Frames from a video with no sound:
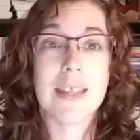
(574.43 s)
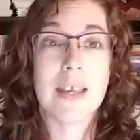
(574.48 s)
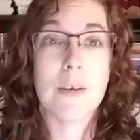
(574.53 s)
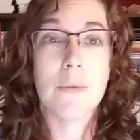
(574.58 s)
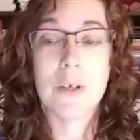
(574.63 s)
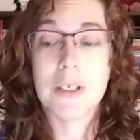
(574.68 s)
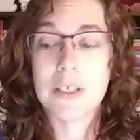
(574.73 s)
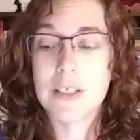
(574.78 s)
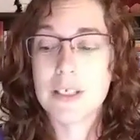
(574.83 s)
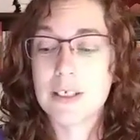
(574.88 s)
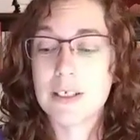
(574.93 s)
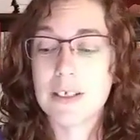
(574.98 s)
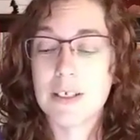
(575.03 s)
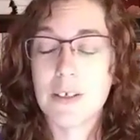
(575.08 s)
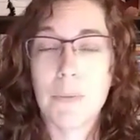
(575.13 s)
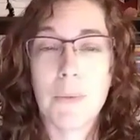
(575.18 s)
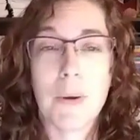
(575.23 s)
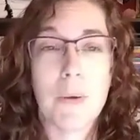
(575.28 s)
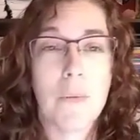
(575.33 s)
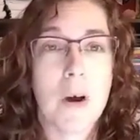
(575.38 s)
We
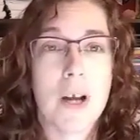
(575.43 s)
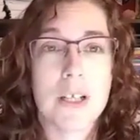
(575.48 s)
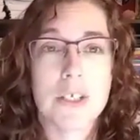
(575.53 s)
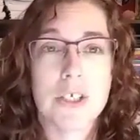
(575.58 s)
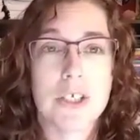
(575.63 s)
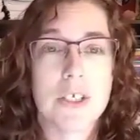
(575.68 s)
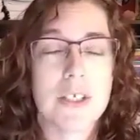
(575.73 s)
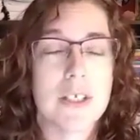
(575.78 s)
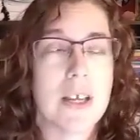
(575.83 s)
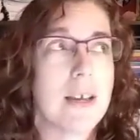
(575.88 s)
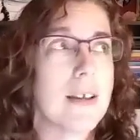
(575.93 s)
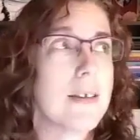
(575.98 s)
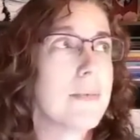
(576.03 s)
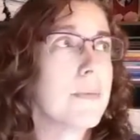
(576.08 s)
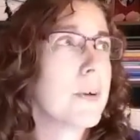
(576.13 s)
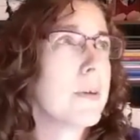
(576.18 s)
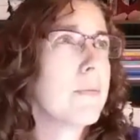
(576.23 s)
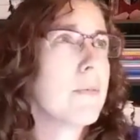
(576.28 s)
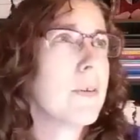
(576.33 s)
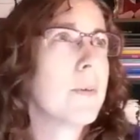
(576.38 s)
watched,
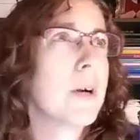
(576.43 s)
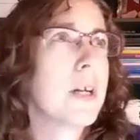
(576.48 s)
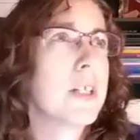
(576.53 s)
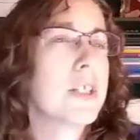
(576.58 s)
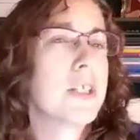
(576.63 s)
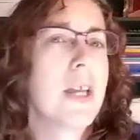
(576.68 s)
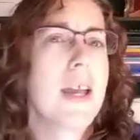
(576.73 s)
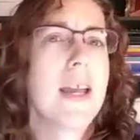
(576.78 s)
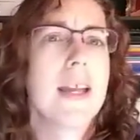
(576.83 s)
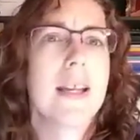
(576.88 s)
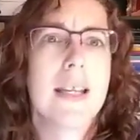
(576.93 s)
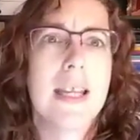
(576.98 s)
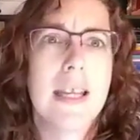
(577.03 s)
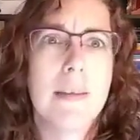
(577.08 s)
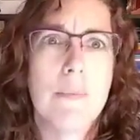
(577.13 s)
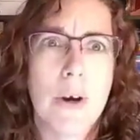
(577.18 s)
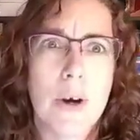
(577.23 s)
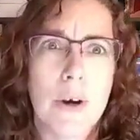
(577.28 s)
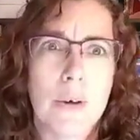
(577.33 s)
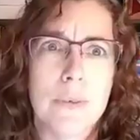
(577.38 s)
what did we watch?
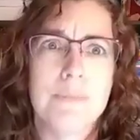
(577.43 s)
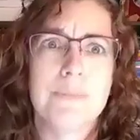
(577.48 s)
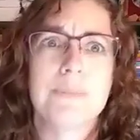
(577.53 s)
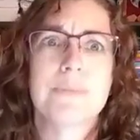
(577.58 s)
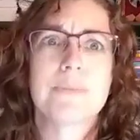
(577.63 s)
Nemo